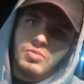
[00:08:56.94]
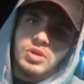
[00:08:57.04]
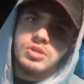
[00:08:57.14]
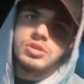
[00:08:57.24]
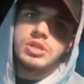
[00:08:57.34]

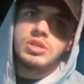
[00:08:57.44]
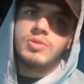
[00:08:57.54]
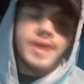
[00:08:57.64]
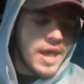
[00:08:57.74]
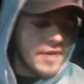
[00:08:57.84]
which is
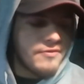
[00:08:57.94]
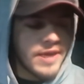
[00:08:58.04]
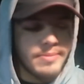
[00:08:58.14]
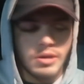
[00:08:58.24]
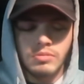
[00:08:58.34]
quite high in
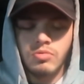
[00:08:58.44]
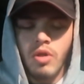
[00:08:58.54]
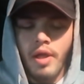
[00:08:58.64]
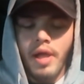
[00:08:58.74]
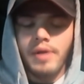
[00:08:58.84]
fibre.
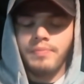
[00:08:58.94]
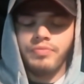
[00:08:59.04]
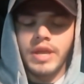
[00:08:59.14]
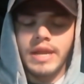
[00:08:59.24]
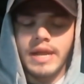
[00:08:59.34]

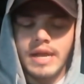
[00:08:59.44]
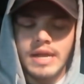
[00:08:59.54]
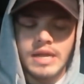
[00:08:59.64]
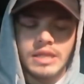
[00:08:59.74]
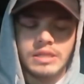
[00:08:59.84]
Then I
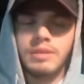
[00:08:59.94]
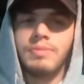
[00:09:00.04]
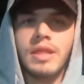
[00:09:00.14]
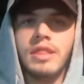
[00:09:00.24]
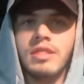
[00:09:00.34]
had,
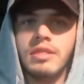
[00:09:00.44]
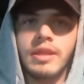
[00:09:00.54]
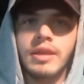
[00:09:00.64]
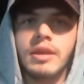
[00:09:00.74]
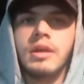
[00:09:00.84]
but this
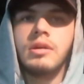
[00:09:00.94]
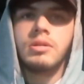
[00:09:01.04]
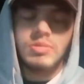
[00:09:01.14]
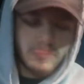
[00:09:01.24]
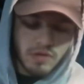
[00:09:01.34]
isn't like a
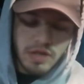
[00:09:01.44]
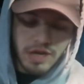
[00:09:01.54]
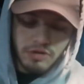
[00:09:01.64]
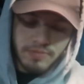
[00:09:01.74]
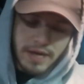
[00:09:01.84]

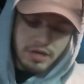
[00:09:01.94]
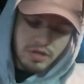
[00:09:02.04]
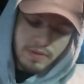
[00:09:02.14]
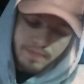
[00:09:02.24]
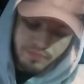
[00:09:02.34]
sales pitch,